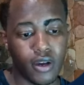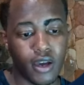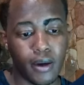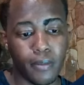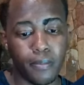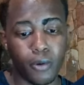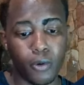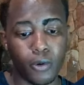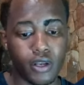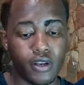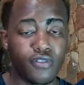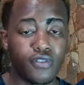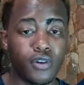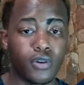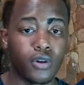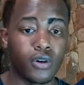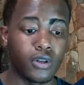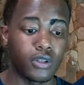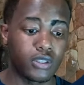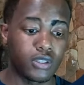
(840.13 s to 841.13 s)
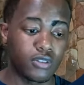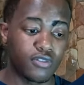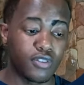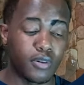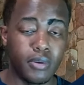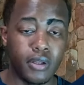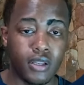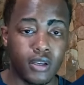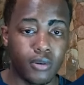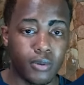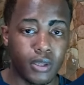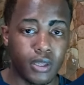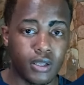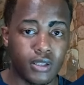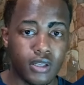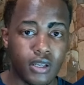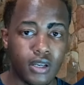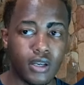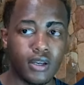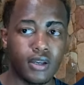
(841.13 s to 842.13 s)
Airport, if you're not familiar with it,
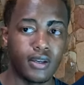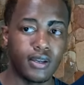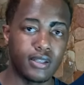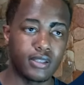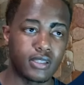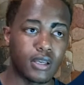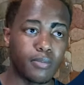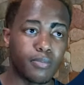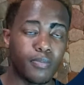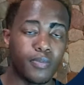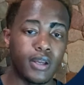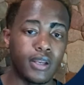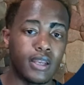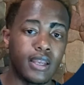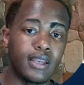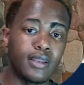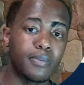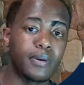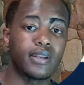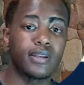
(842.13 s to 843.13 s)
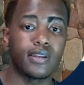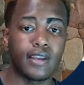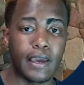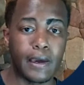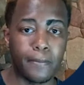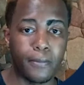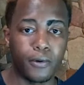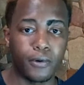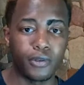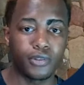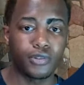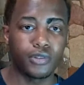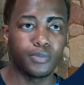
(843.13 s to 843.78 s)
it's an independent airport,